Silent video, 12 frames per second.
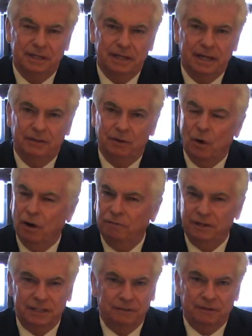and they're
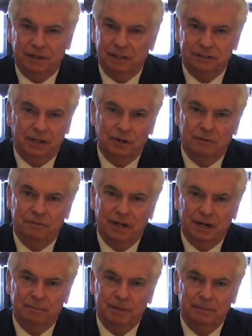awfully difficult on an awful
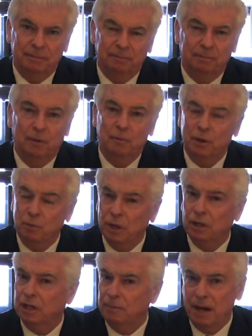lot of people, but we
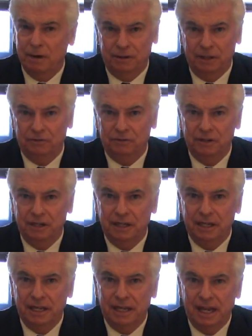will come out of this,
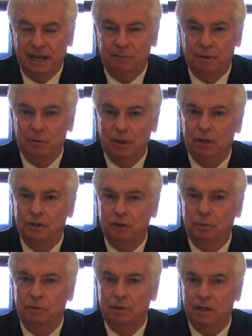and we will
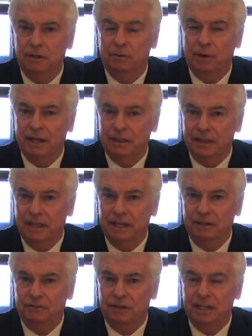do the right
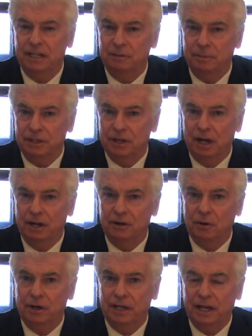things that need to be done
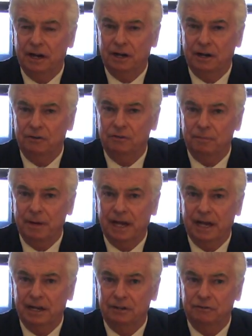in order to get our country
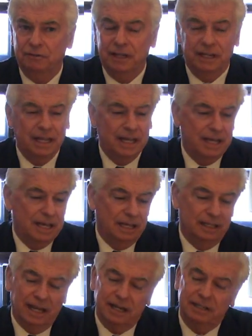back on its feet.
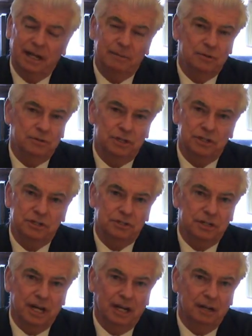A lot of times those
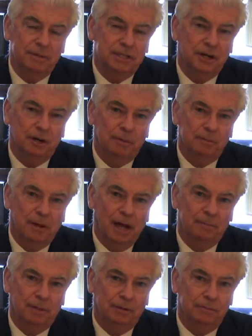issues are not going to be terribly
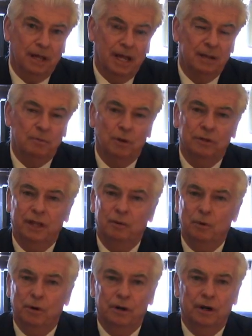popular, any more than they
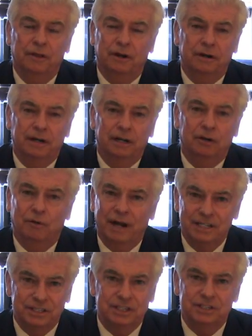were in other
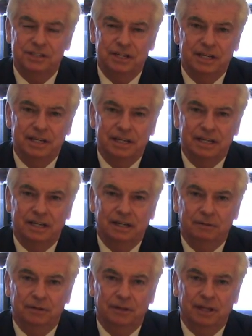crises.
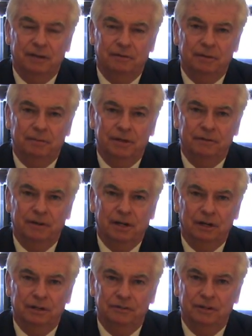When you think of the
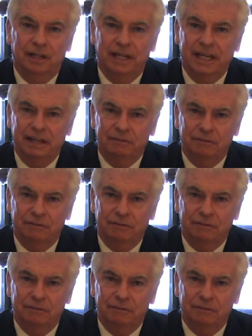difficulties that Lincoln